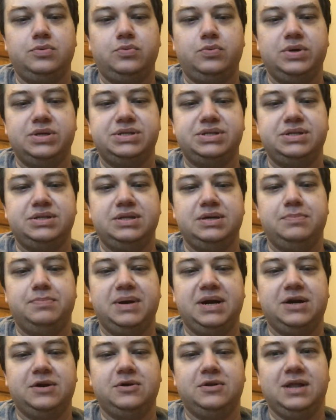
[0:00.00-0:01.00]
which the
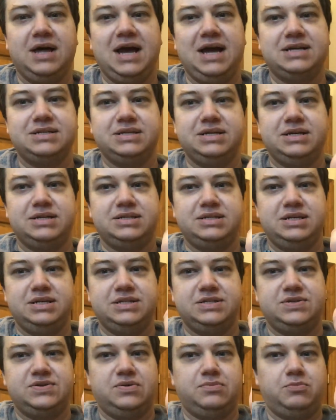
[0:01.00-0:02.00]
barrel actually
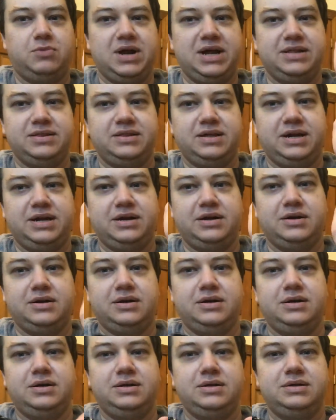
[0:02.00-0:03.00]
extends from right there
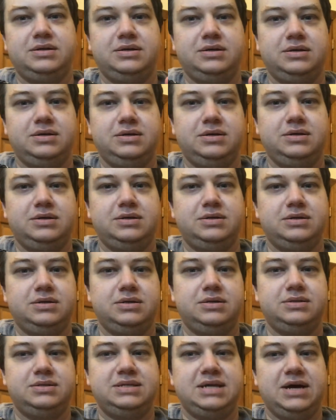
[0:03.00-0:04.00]

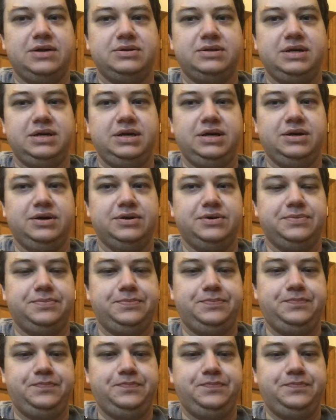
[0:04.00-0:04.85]
down to here.